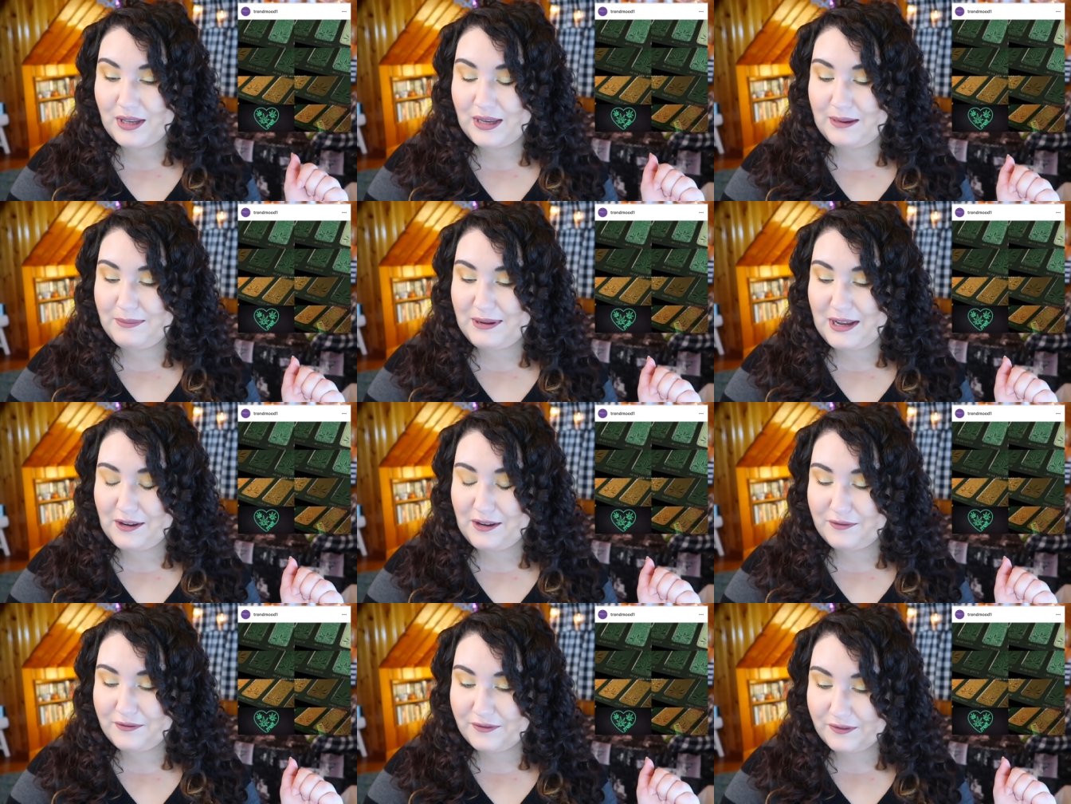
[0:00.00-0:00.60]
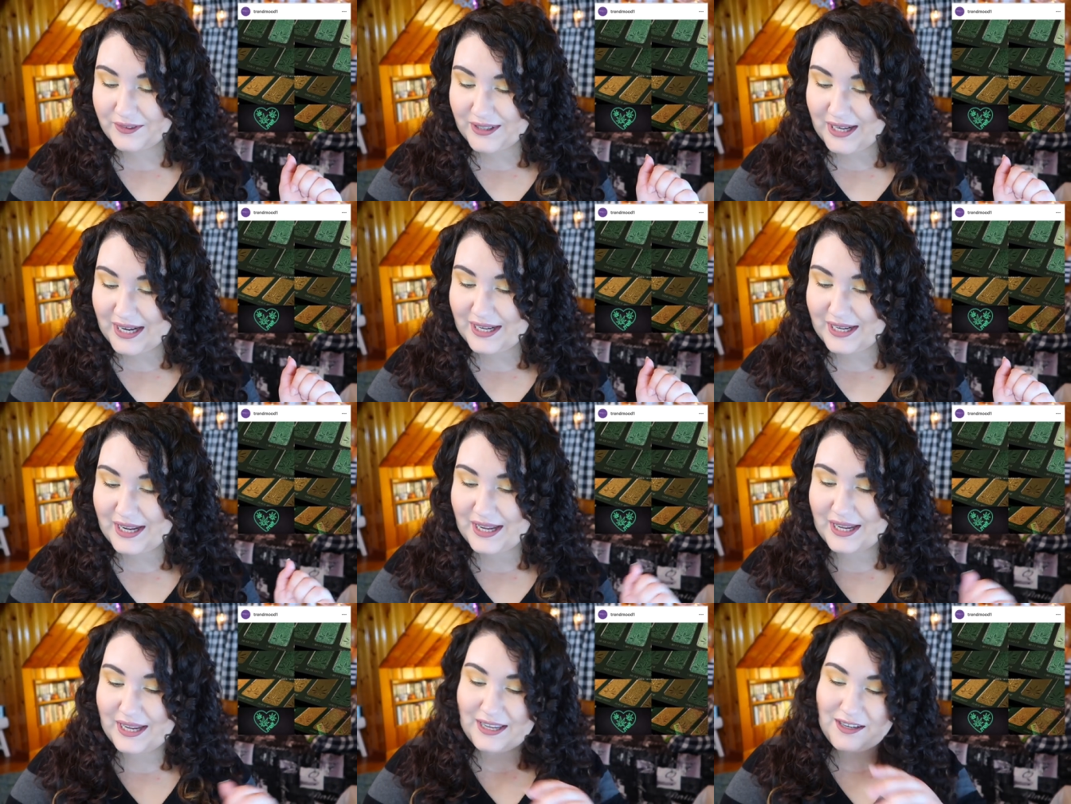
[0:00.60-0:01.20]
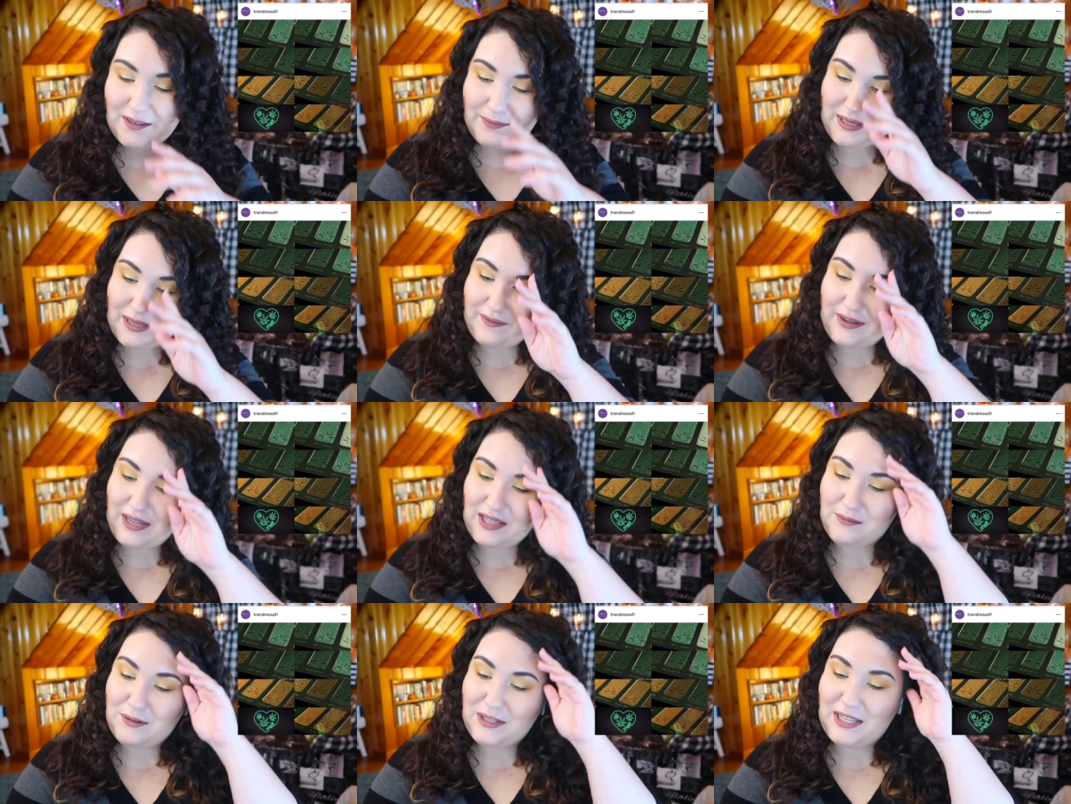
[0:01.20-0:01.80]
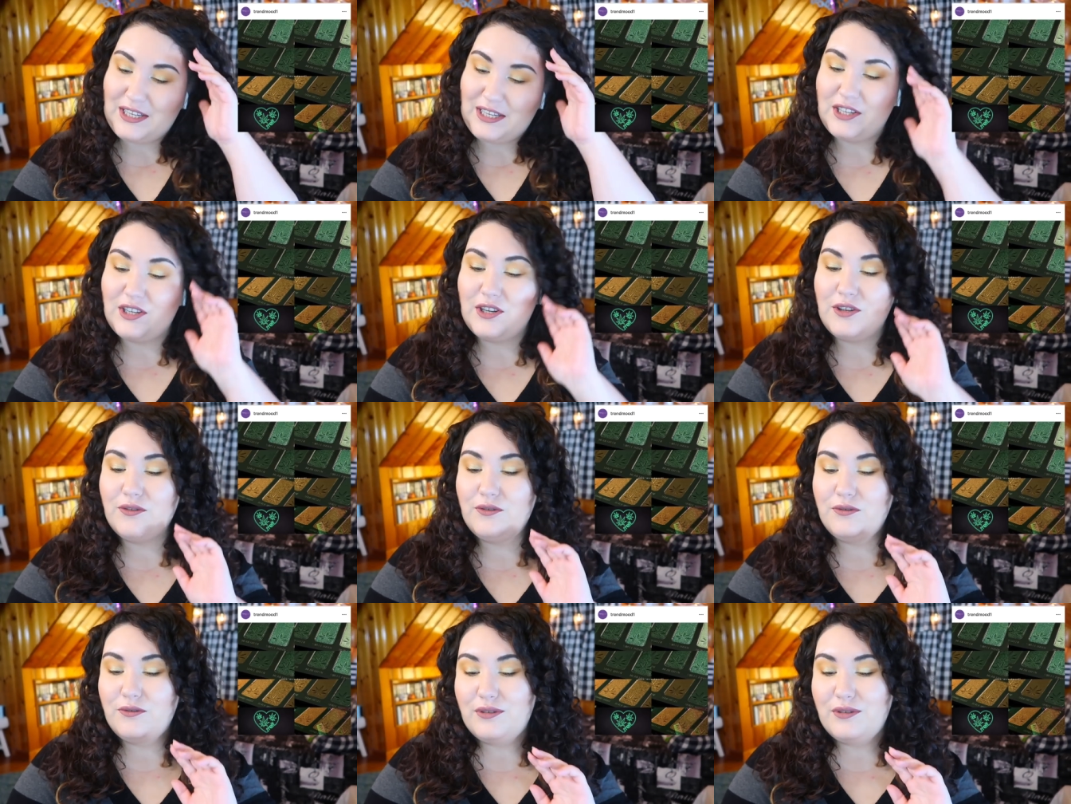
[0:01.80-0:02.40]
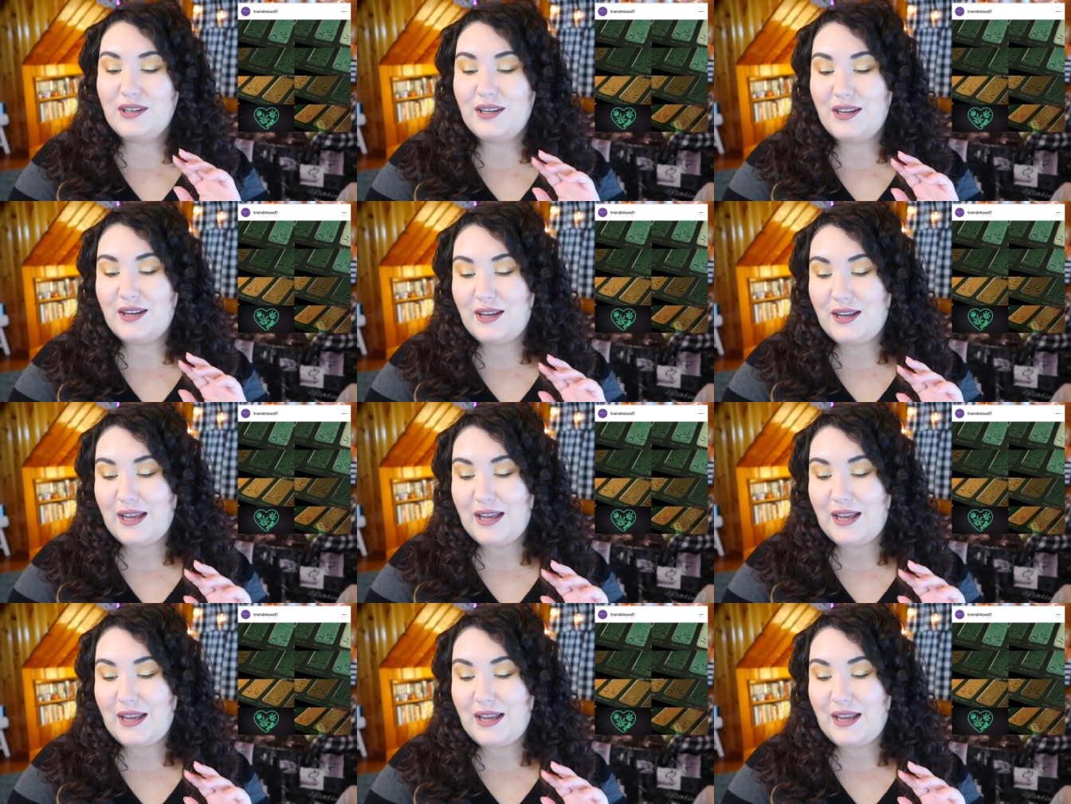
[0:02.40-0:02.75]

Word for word: It'll be out Friday. It'll be available at noon.